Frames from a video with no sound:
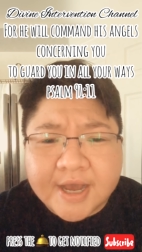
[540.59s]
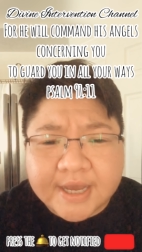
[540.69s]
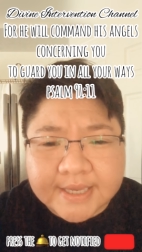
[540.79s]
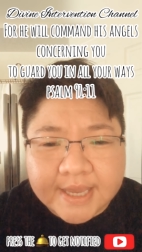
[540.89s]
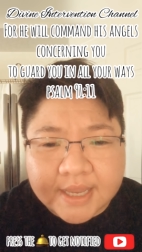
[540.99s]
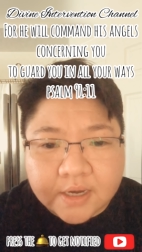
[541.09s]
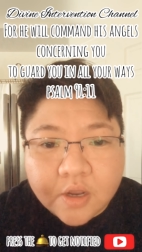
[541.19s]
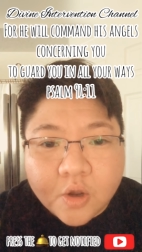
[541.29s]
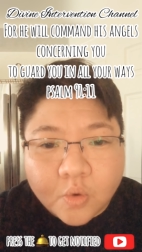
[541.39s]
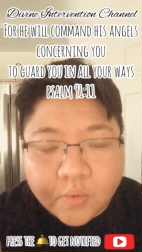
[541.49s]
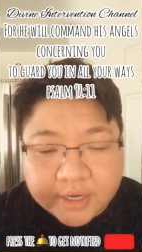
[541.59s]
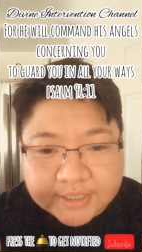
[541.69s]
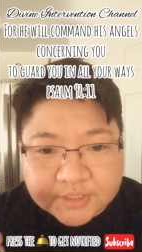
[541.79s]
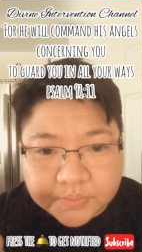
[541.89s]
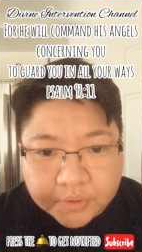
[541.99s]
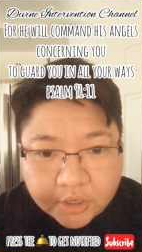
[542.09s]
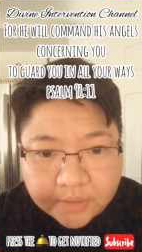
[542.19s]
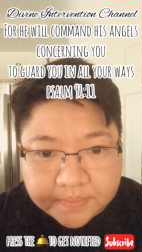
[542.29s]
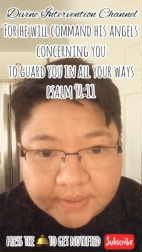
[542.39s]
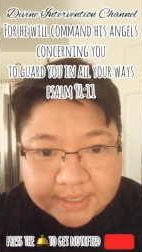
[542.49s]
Again, what is the
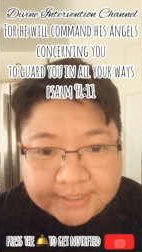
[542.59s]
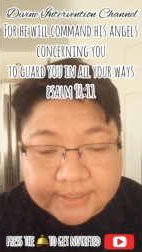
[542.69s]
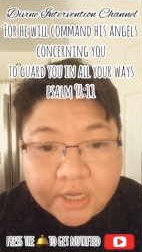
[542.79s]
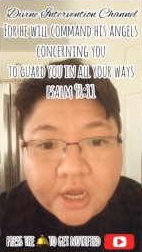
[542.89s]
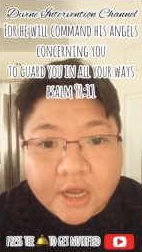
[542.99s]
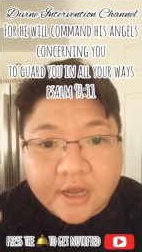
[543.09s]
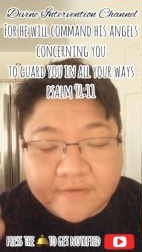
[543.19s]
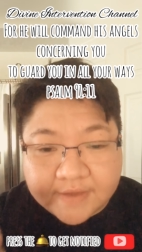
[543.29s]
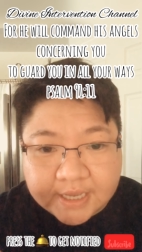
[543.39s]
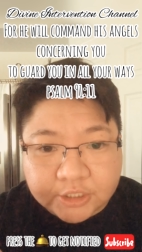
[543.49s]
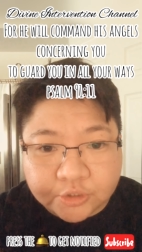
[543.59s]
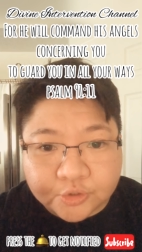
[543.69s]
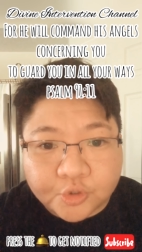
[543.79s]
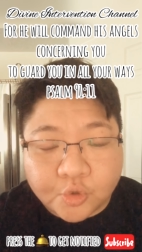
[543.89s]
purpose of angels